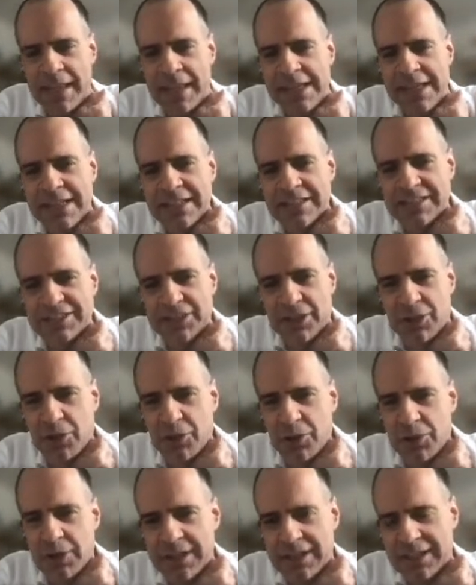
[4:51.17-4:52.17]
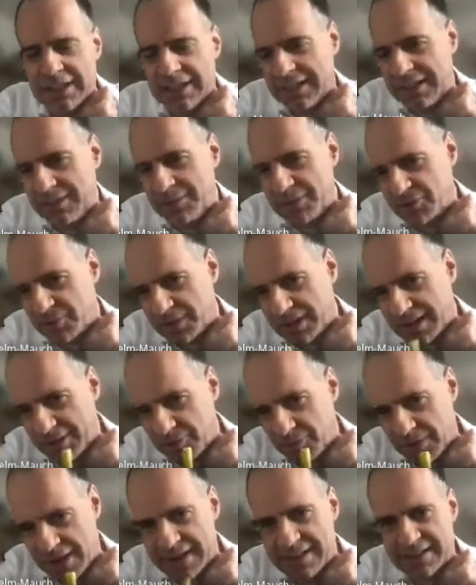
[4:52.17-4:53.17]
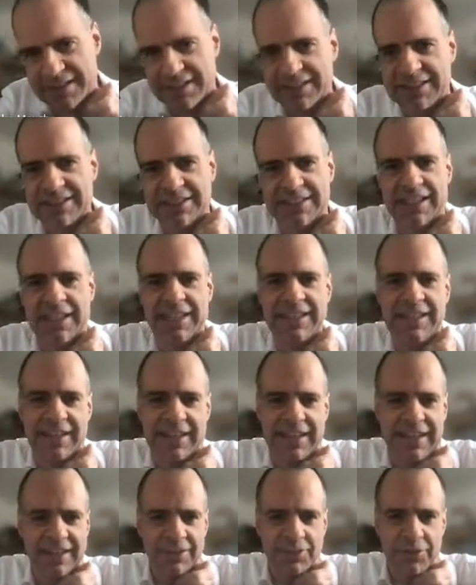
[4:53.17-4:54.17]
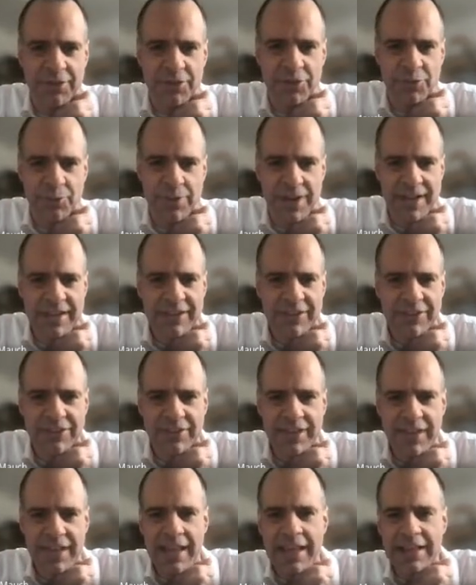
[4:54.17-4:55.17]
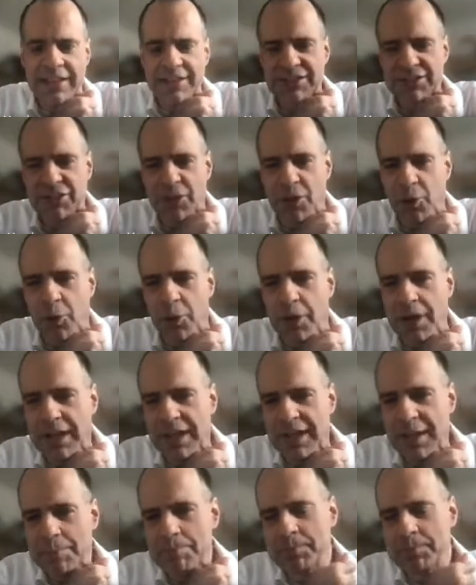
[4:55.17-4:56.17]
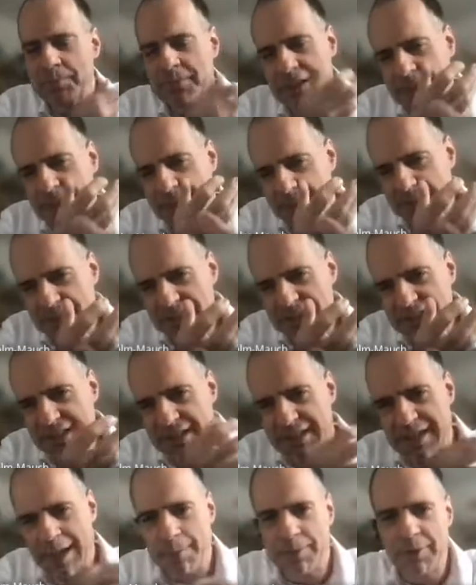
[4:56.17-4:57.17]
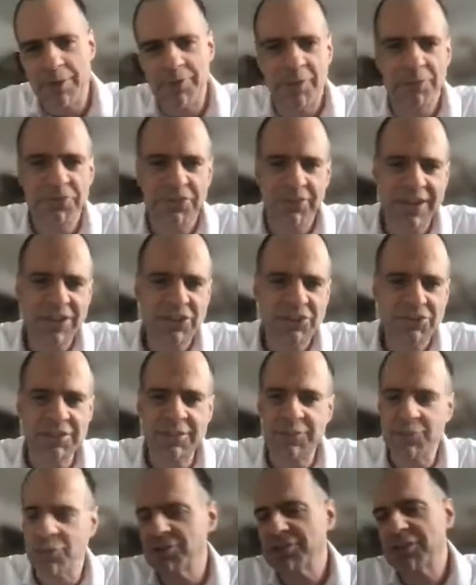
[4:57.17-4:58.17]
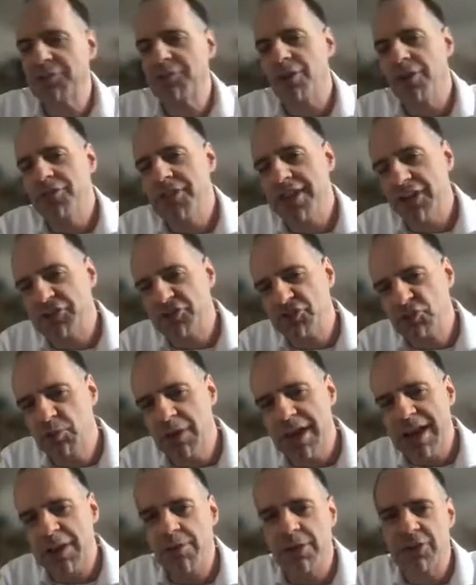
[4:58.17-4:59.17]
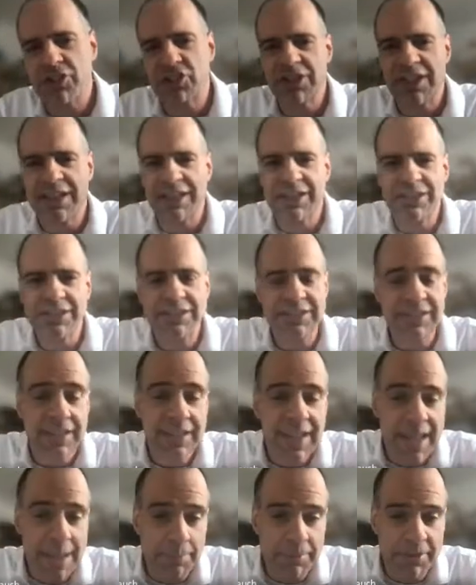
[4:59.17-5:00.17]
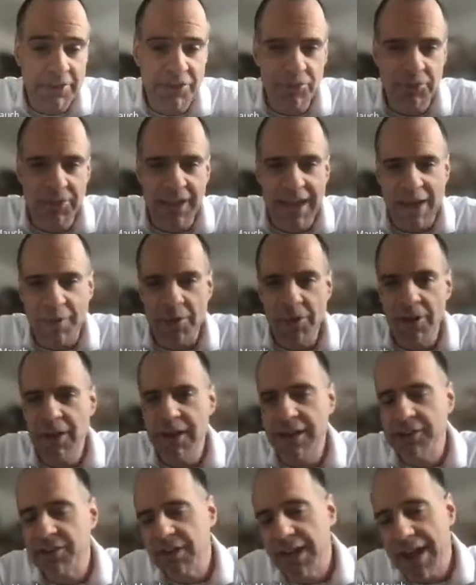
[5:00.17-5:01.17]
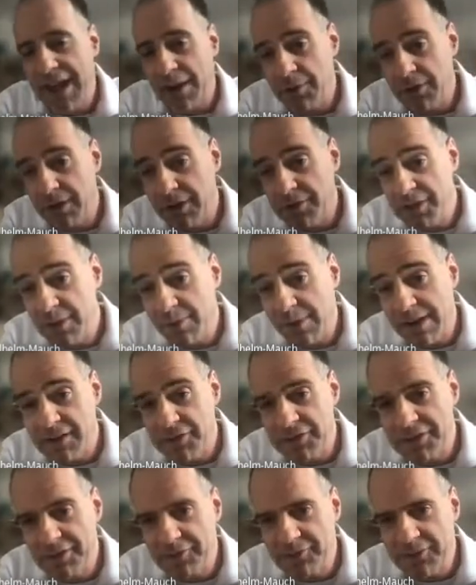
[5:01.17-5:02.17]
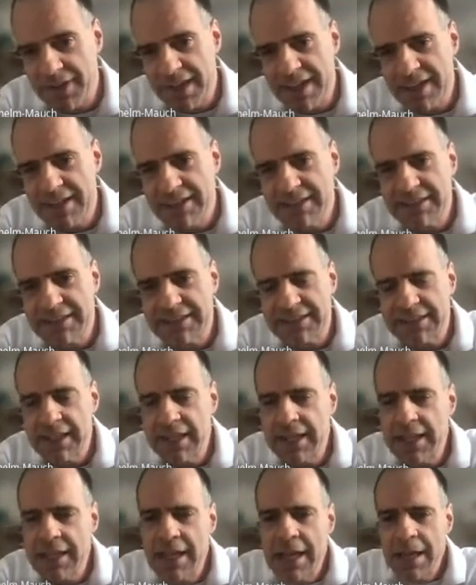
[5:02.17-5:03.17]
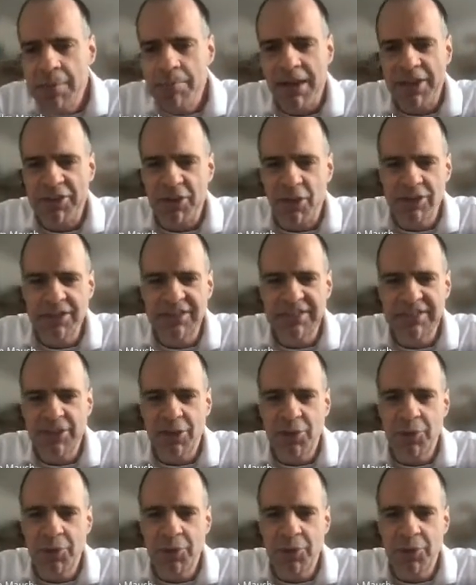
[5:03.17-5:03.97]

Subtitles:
so which we can write as indicated on the right. So there is a couple of observations. First of all, there are two error channels, an amplitude error and an error in the relative phase. But also,